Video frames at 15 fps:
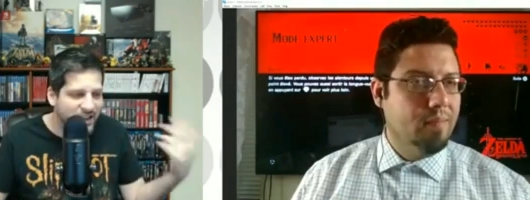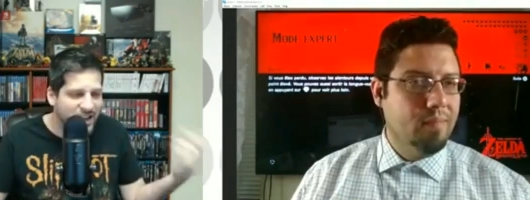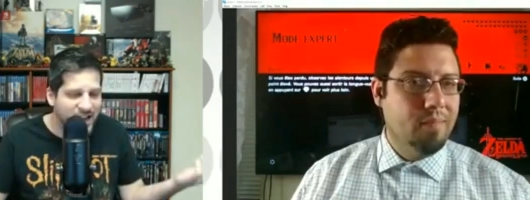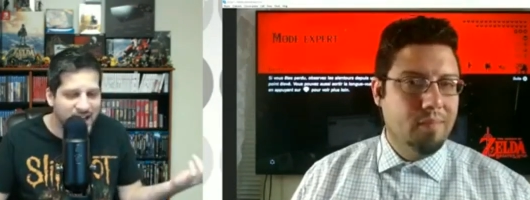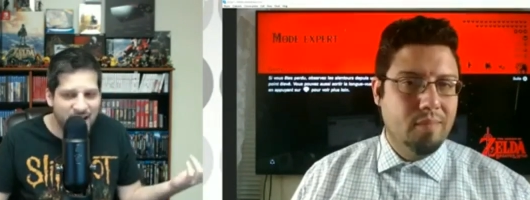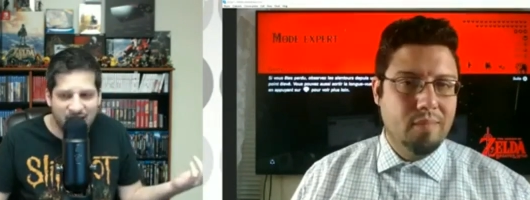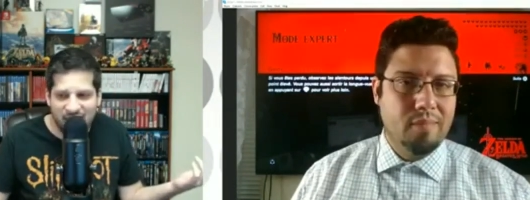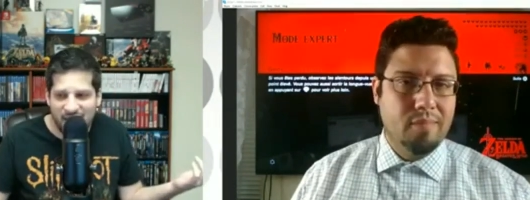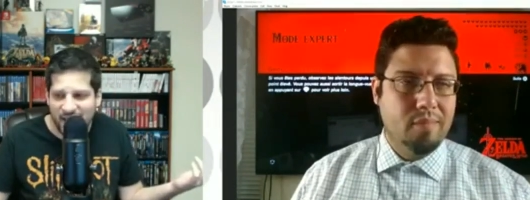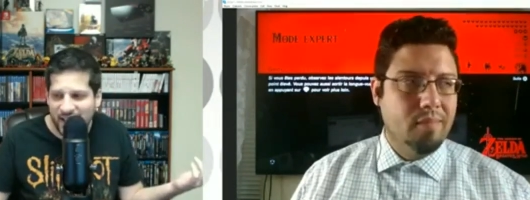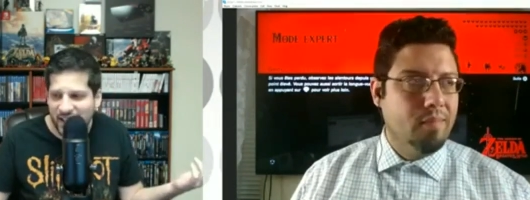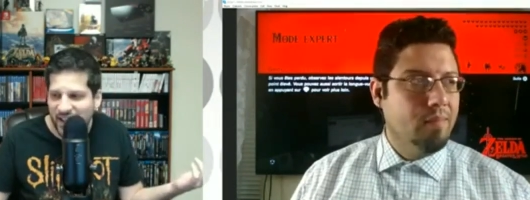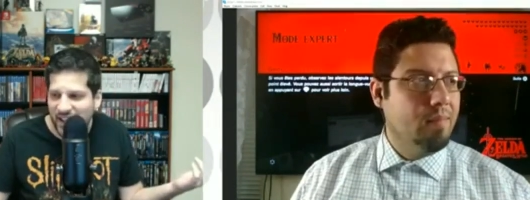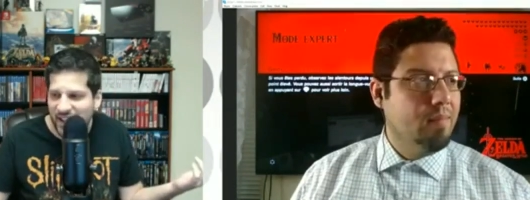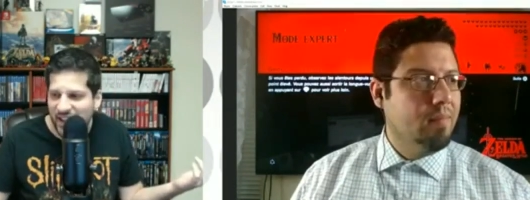Speaker 1: uh,
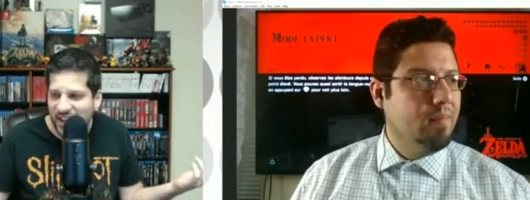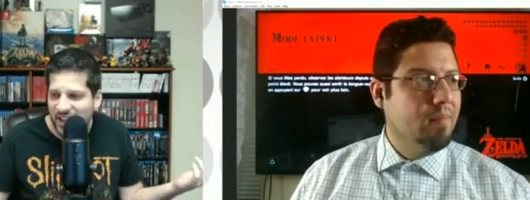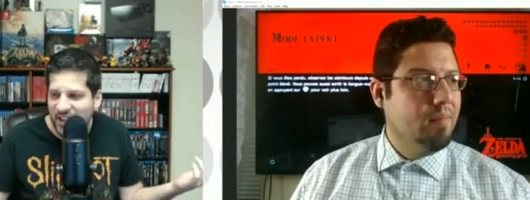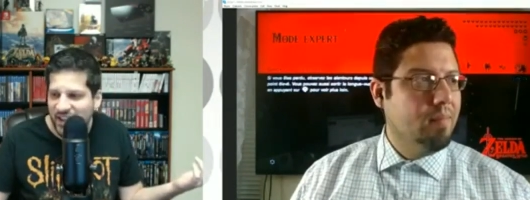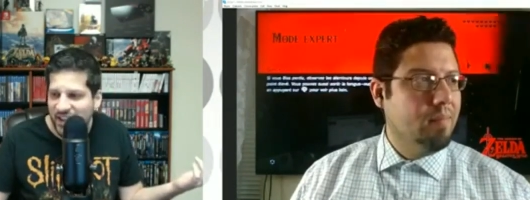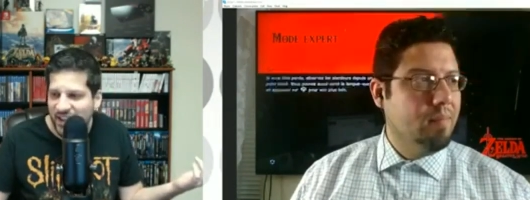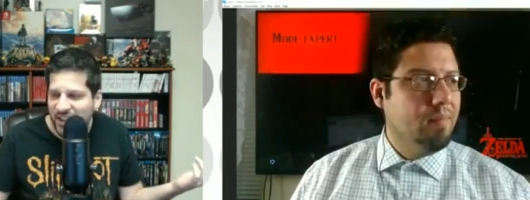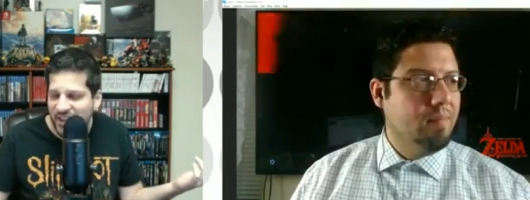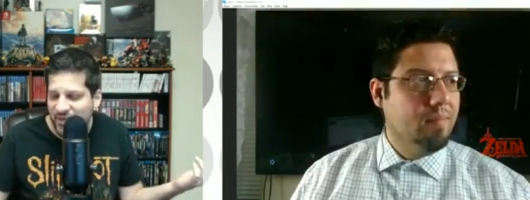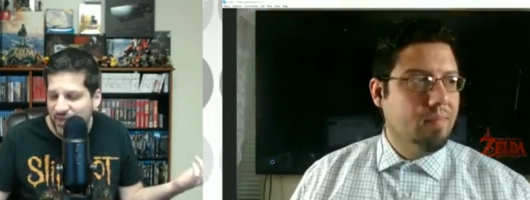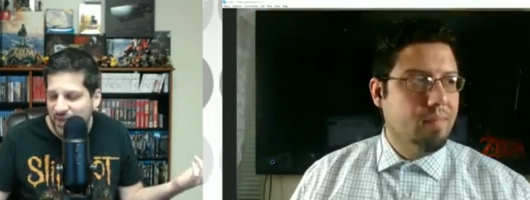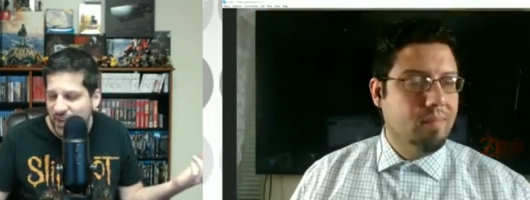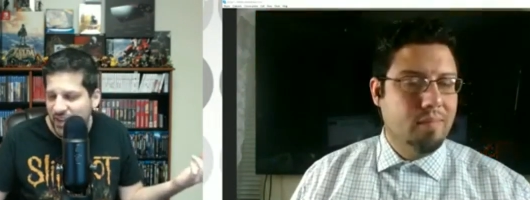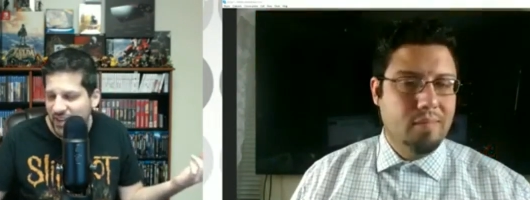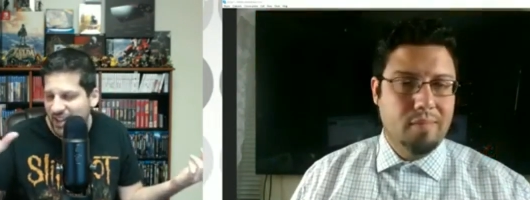uh, uh,
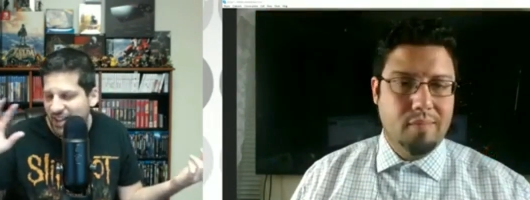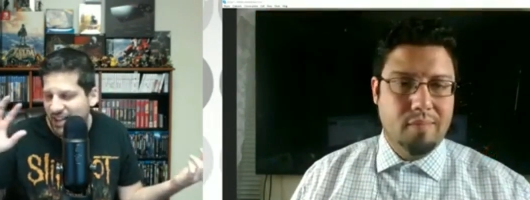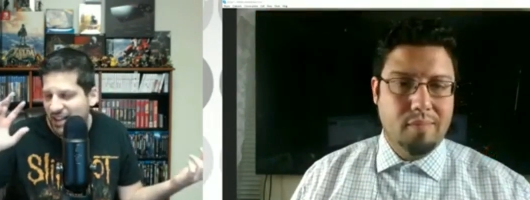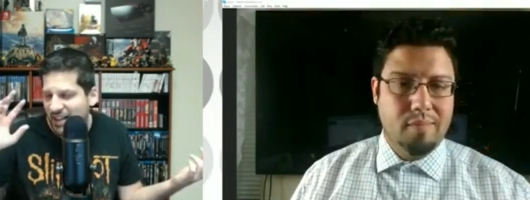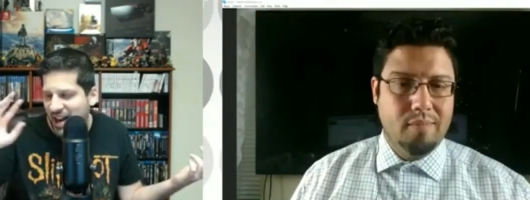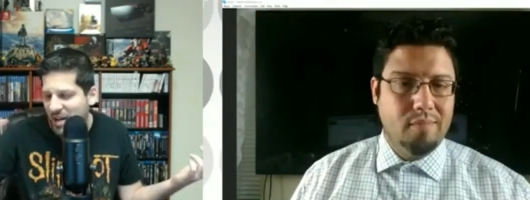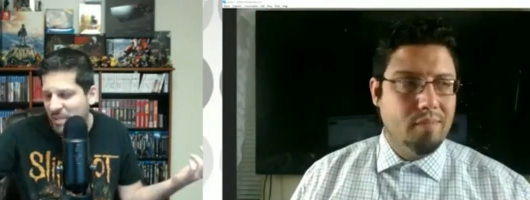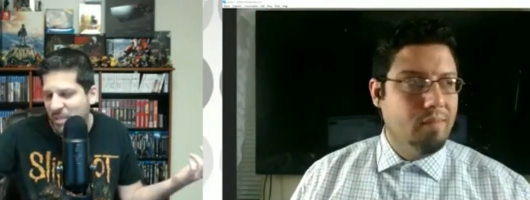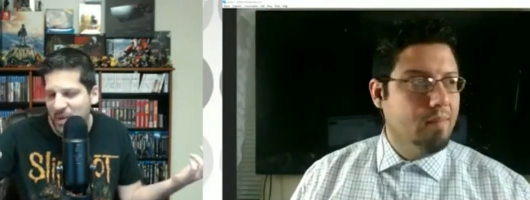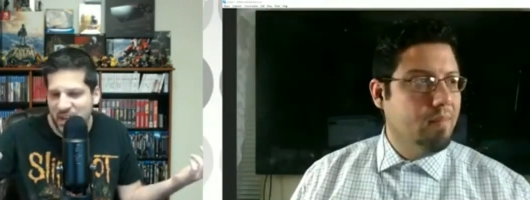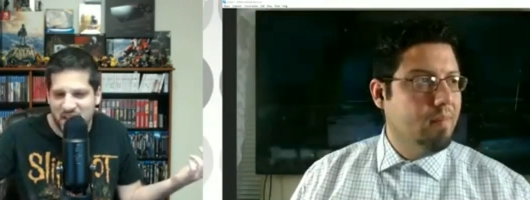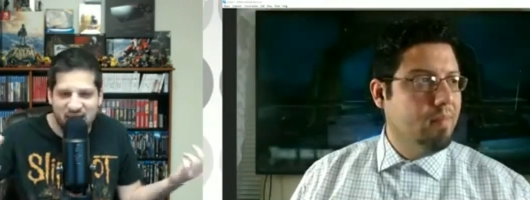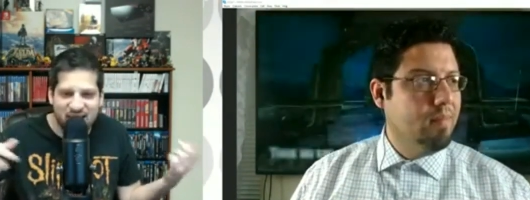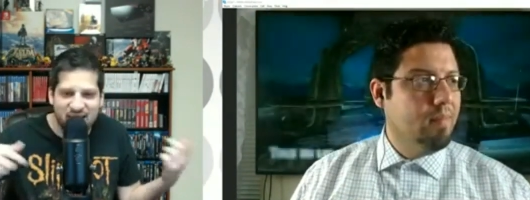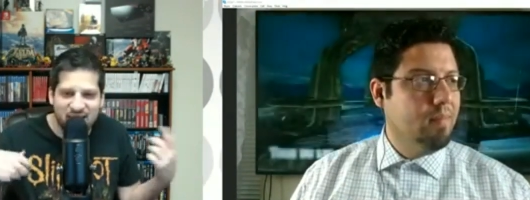the R P
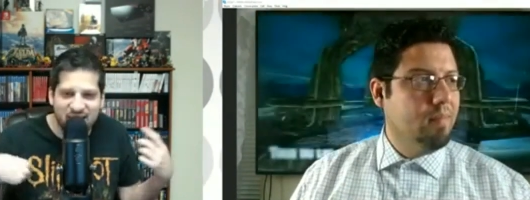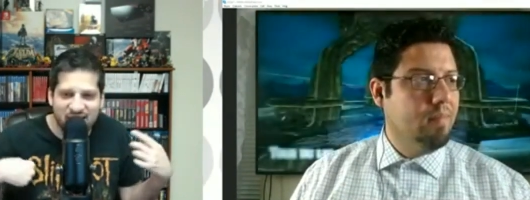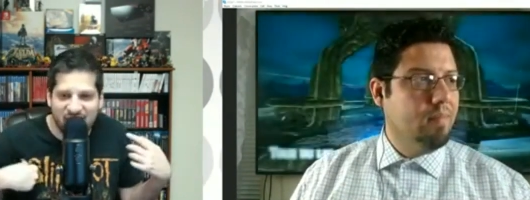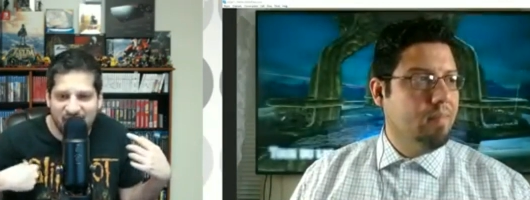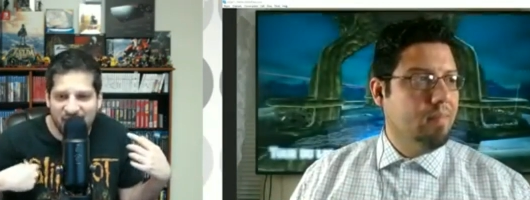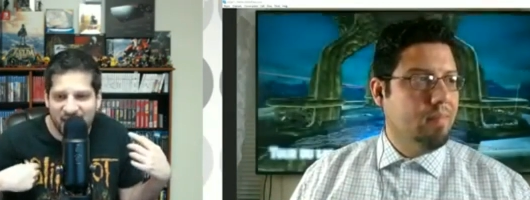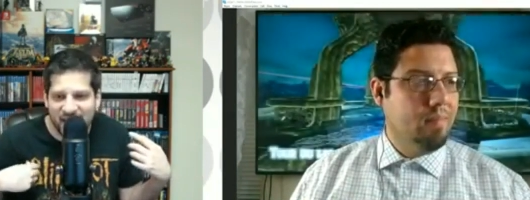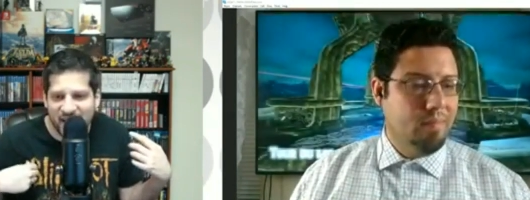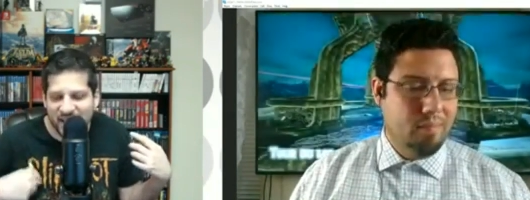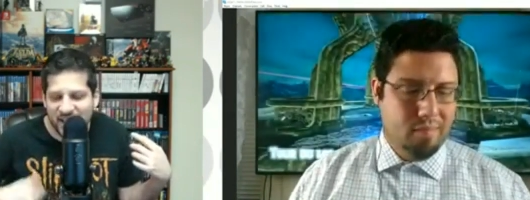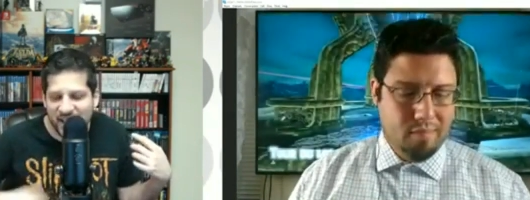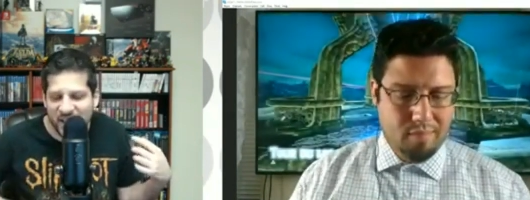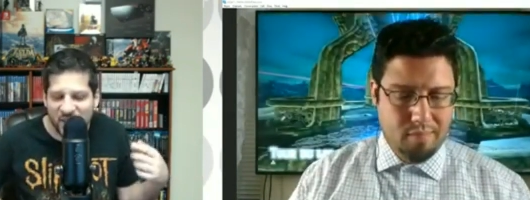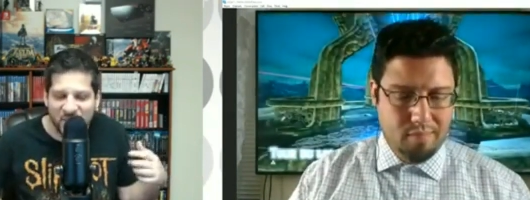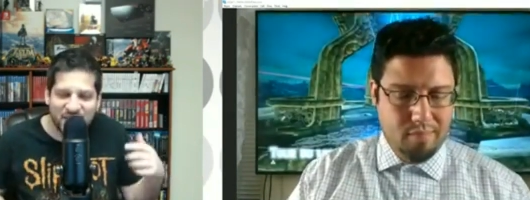G that uh,
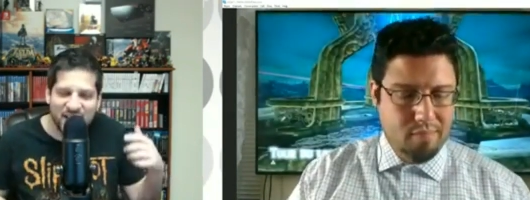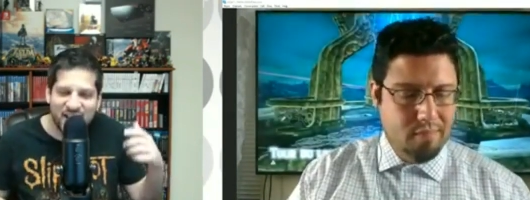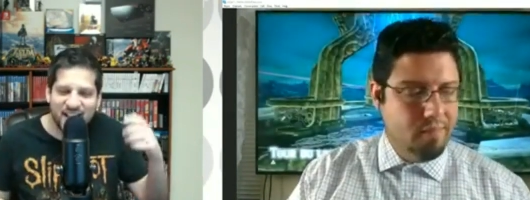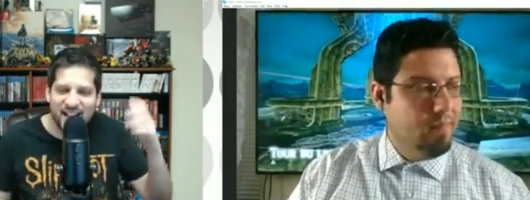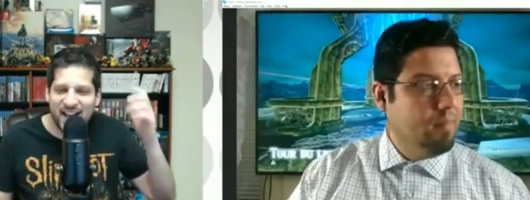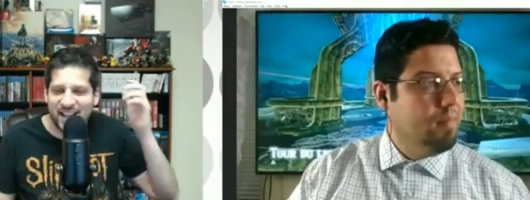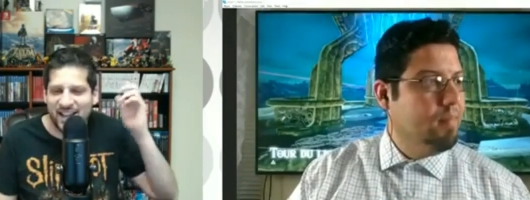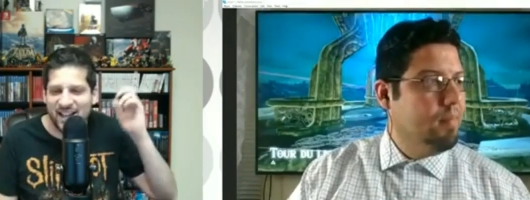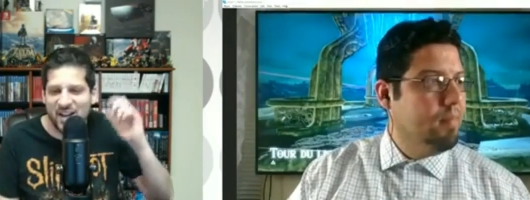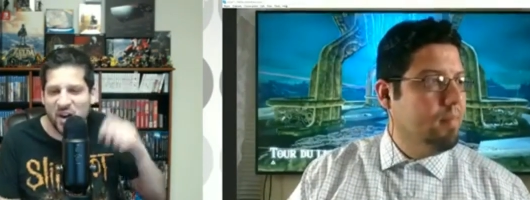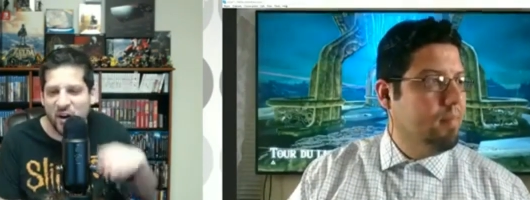that you said that I didn't